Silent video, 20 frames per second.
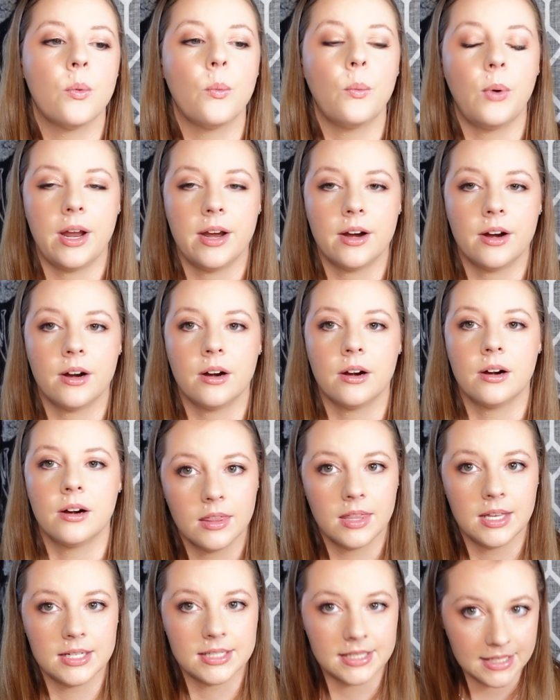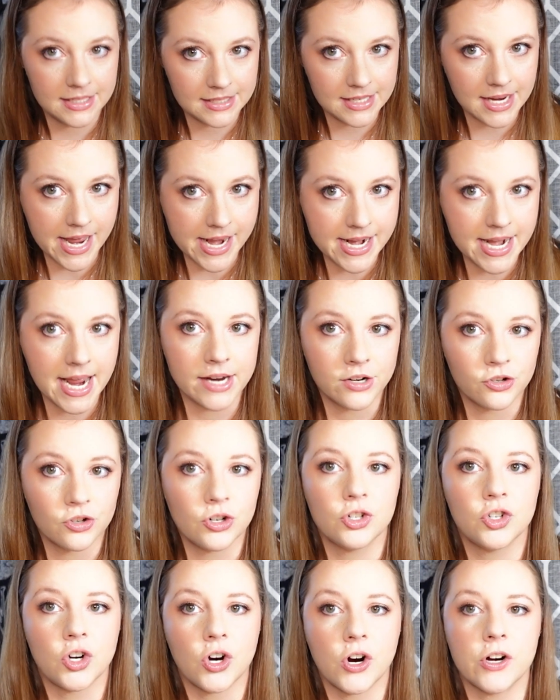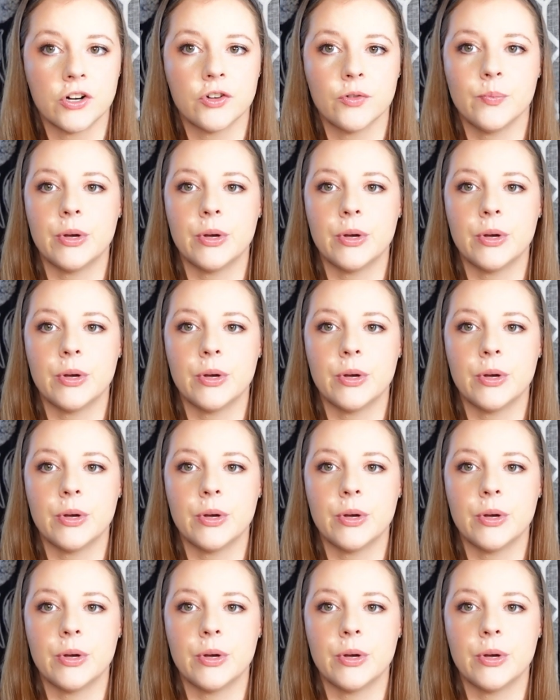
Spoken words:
where this is an extra charge,